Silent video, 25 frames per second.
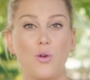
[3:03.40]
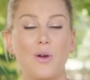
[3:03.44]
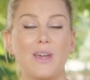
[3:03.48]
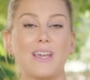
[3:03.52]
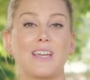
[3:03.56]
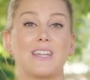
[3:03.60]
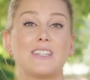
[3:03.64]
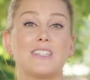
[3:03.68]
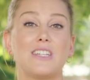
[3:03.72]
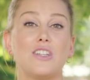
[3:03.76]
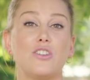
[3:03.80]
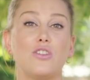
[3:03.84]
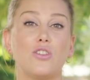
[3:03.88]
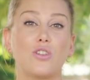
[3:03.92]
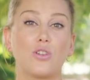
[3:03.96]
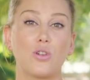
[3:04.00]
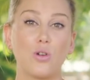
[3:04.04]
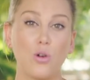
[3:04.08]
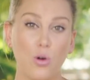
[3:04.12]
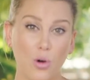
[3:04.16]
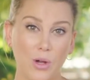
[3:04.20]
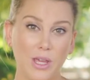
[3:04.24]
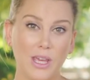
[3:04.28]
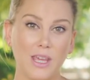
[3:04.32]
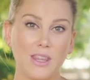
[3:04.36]
and continue
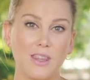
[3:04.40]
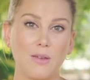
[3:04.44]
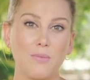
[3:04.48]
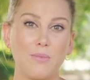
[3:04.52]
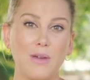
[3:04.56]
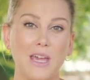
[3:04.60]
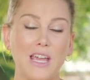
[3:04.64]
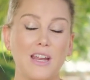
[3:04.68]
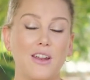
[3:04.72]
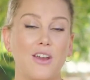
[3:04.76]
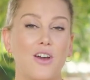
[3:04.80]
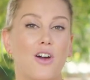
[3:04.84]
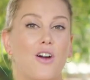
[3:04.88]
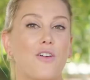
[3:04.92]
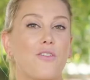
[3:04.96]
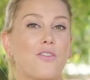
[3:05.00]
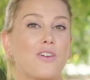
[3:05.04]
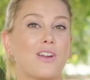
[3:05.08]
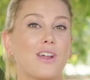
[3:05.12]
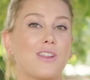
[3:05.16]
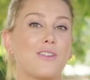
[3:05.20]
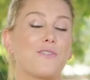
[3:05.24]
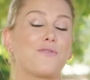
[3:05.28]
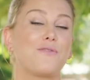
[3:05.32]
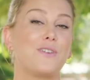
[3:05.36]
cooking the meat for
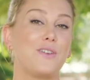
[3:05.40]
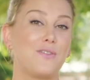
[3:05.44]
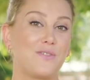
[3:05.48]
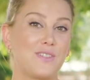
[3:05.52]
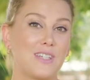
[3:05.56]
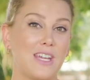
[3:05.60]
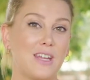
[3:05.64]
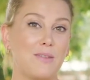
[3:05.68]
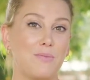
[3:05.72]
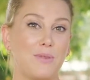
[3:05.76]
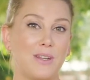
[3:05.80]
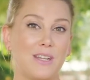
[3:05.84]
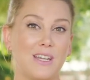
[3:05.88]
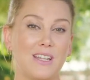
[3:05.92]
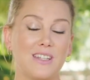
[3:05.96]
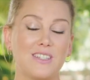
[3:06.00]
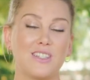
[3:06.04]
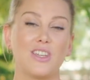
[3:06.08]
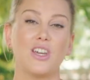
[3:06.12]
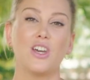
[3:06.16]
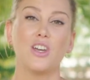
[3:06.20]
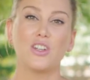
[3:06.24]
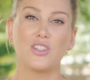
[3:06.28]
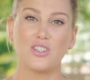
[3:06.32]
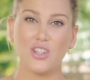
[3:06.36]
another 15
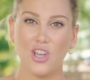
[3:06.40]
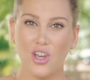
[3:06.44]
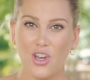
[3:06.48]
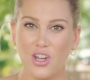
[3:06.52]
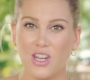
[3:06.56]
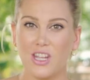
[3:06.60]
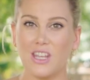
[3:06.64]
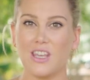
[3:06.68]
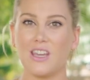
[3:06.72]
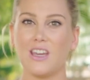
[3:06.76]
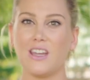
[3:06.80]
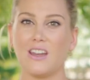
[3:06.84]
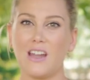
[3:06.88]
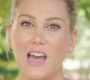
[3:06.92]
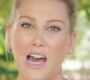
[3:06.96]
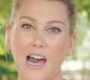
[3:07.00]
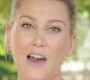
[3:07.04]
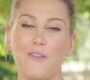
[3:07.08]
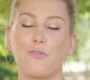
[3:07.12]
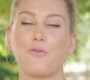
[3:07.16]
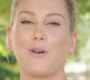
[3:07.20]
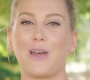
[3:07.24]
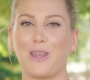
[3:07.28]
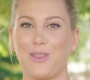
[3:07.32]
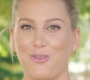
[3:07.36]
minutes, turning it
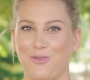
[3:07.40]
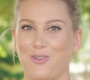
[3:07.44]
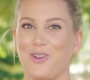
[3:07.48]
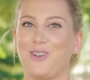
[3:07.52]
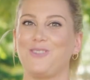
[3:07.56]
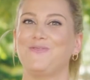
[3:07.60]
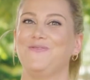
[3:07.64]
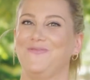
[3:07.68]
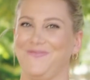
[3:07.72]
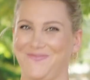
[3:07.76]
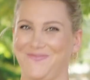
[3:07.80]
halfway through.